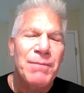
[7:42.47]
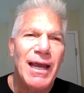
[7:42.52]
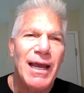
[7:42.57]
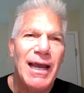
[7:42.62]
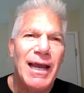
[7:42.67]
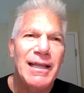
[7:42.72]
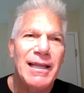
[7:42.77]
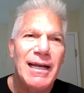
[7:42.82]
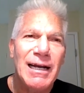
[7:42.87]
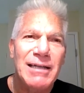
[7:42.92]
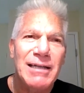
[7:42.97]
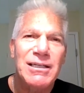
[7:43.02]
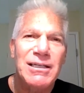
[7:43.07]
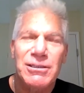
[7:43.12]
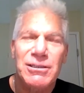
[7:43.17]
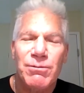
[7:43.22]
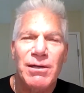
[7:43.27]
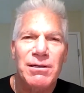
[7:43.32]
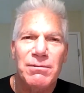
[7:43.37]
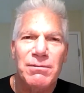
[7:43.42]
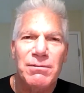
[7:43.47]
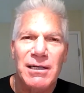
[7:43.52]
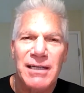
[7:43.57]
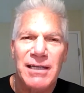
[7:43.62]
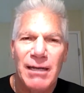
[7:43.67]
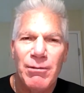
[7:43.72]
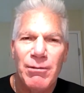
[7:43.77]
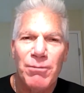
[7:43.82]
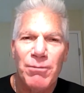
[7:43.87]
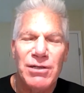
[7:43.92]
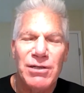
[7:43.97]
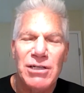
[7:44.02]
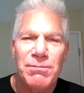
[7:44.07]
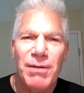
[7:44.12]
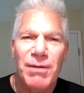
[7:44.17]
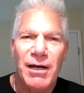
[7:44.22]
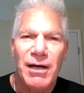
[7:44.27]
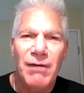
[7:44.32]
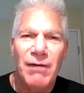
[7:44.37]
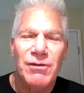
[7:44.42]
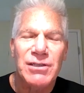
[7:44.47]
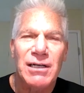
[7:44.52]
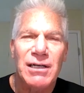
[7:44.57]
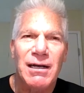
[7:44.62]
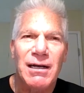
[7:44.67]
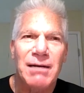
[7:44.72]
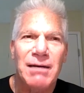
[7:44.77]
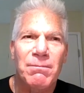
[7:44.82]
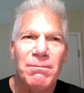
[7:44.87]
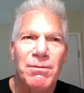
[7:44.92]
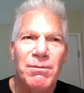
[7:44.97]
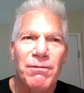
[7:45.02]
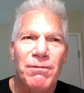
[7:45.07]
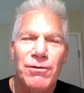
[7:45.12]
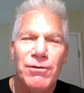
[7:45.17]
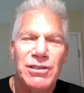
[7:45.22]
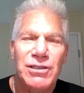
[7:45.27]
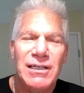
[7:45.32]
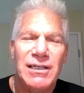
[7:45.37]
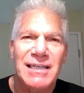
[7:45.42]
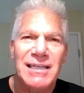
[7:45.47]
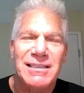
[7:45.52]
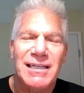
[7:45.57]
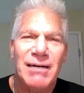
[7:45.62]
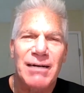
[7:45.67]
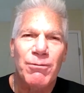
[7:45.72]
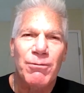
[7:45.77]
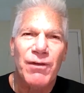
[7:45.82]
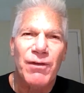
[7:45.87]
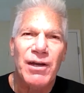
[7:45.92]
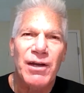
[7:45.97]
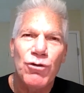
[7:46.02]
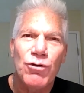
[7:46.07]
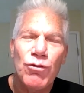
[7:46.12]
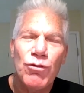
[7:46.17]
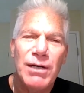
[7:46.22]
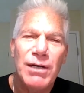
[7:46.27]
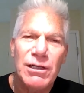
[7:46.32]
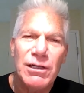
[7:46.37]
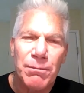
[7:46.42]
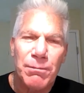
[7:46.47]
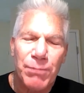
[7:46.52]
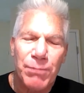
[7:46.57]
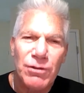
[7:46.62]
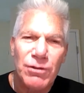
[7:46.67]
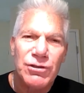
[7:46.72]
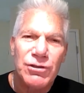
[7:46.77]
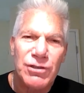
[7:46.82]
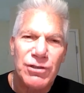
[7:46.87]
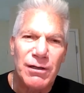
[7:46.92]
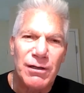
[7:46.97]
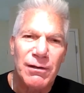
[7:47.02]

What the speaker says: And then that's why I came up with these behaviors. The first thing I said, well, they knew me as a person.